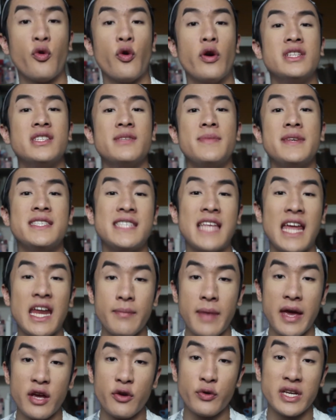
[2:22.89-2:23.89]
going to be
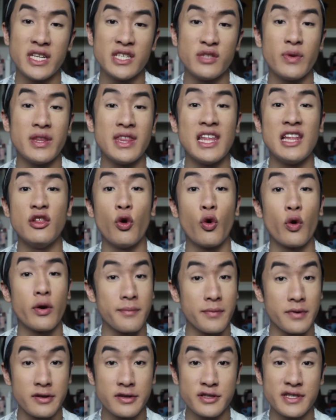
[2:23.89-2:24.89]
setting my crease with the Laura
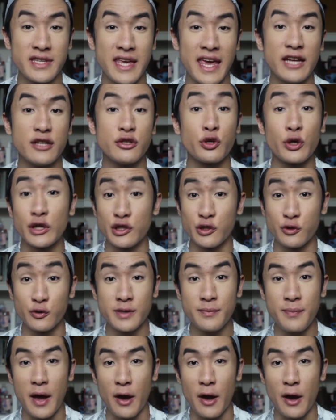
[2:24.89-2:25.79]
Mercier Translucent